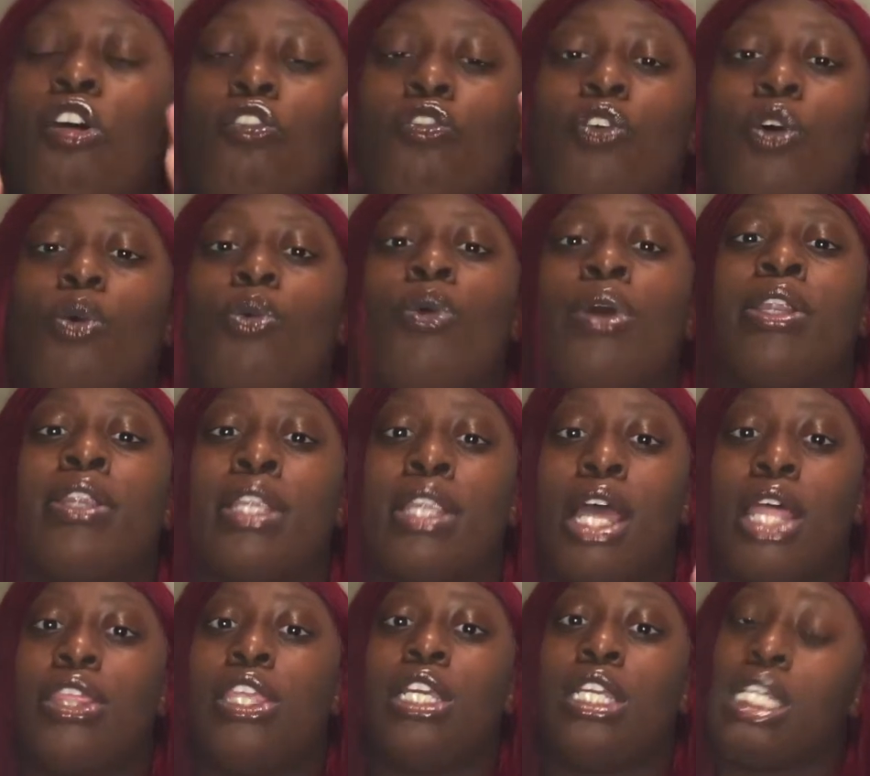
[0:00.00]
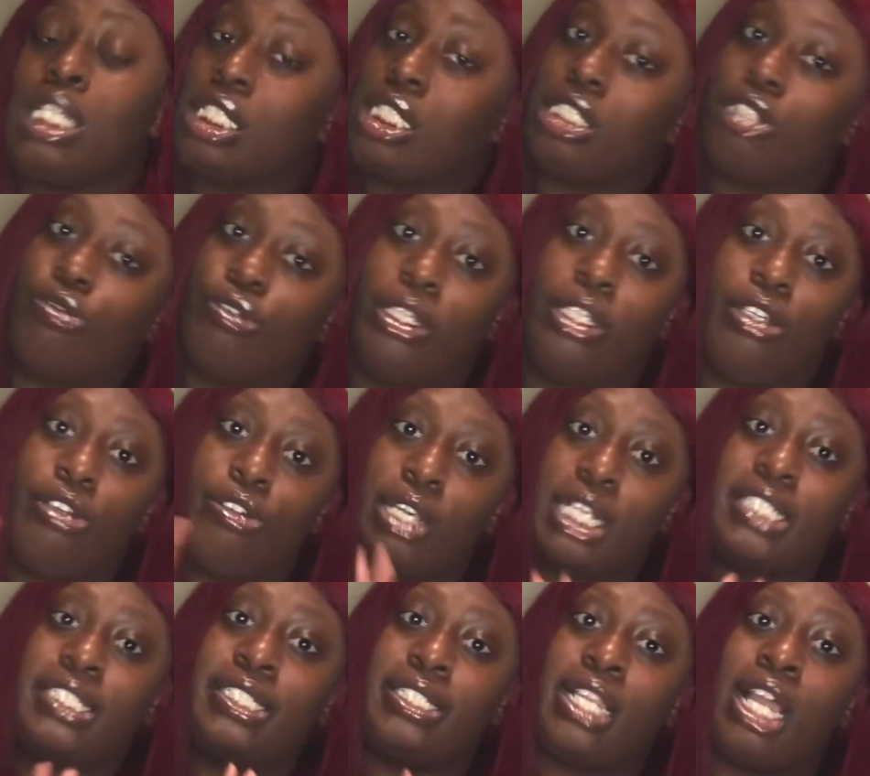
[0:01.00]
for one another, and it's really
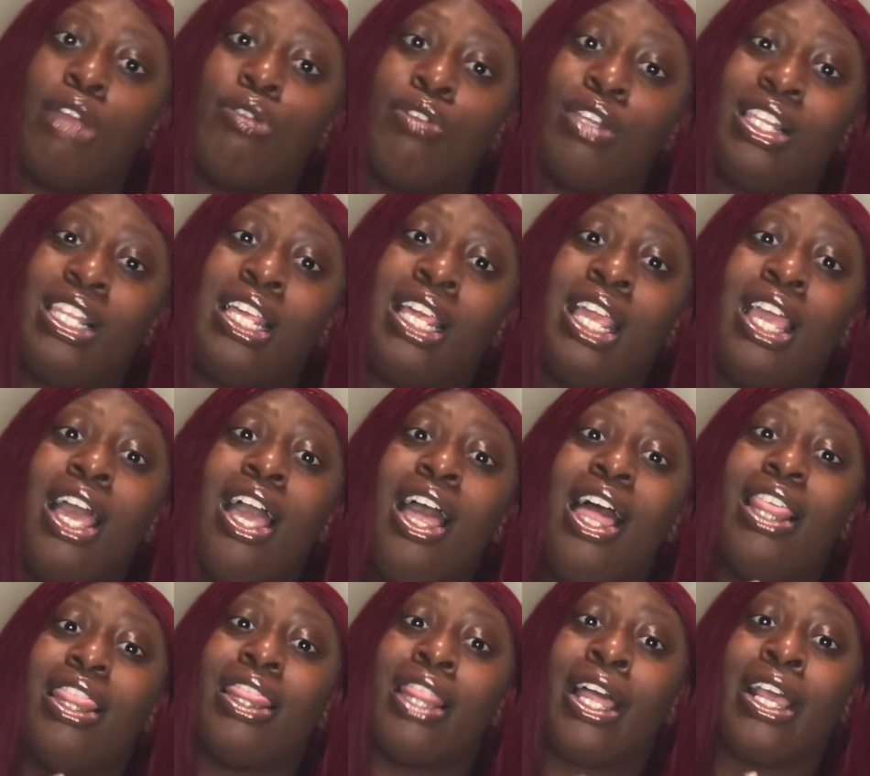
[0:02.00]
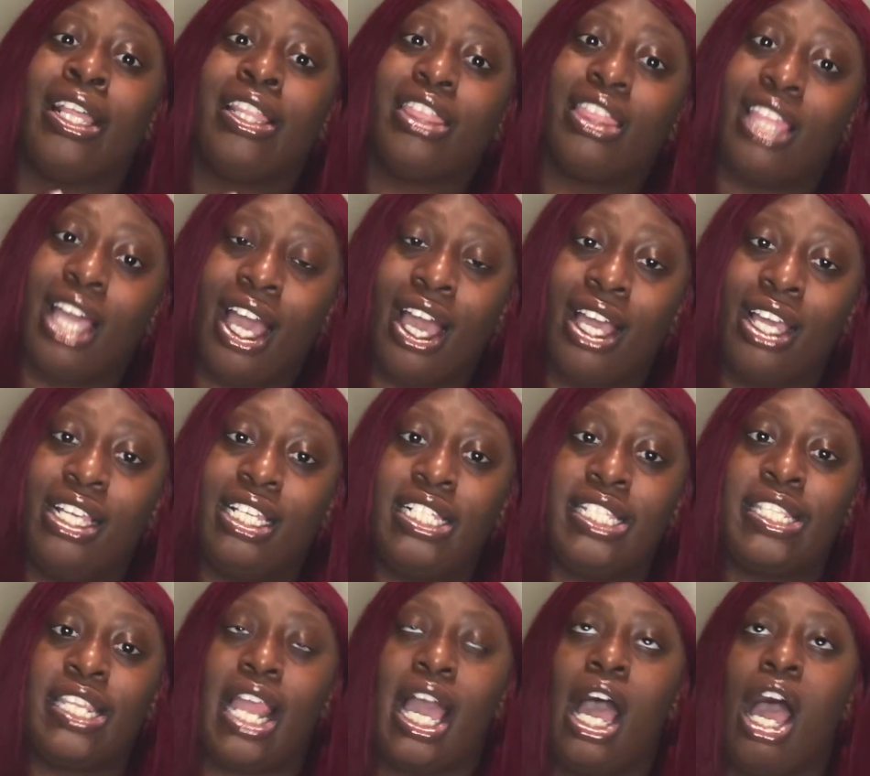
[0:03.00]
crazy. And I really like that,
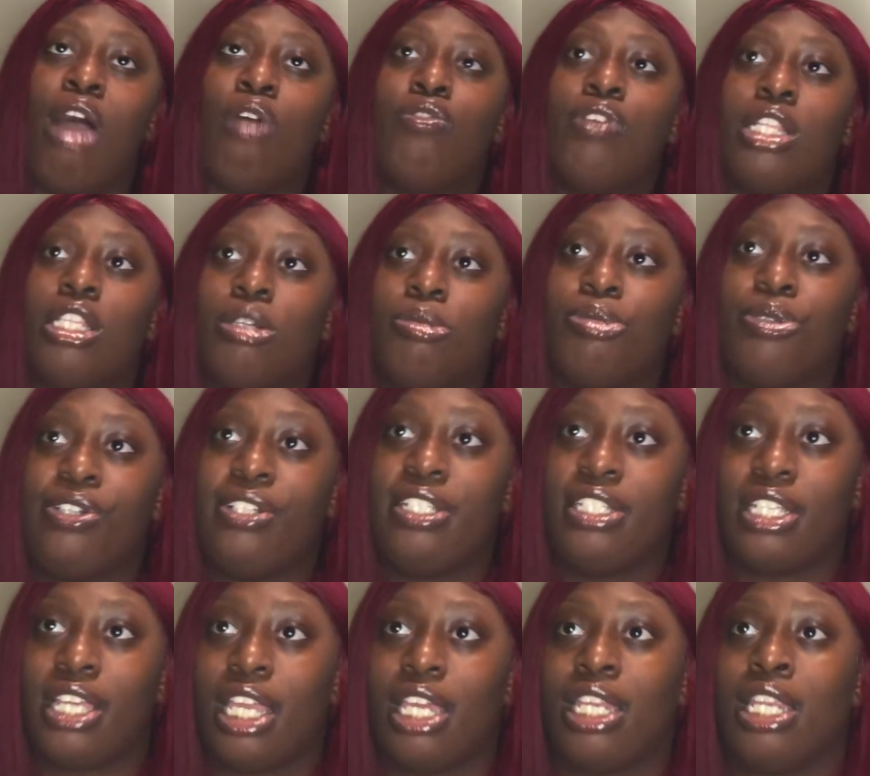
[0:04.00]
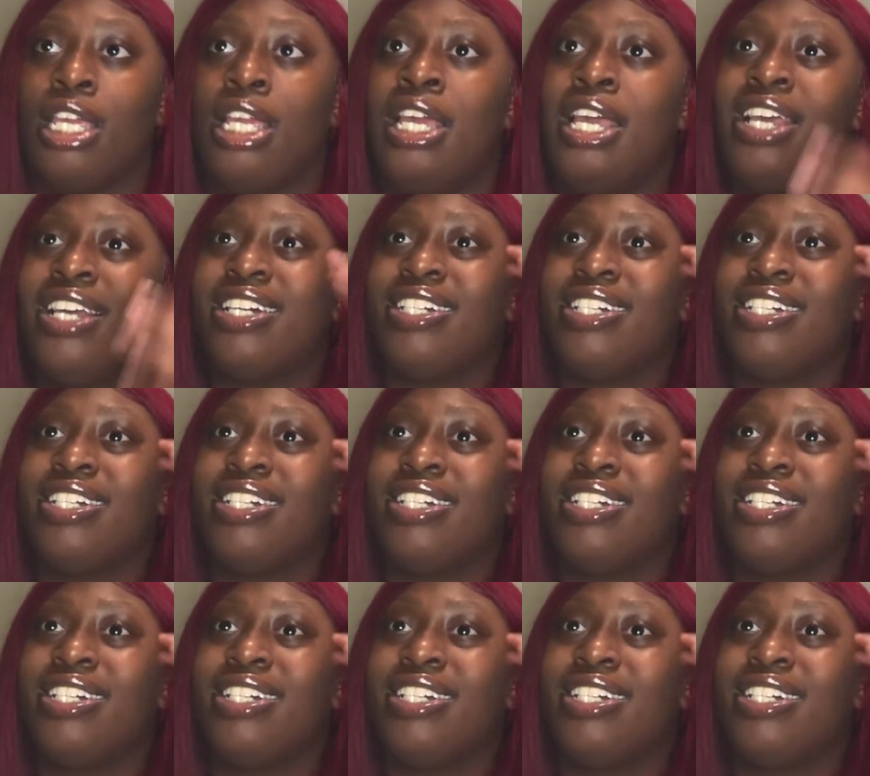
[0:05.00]
and I really appreciate it.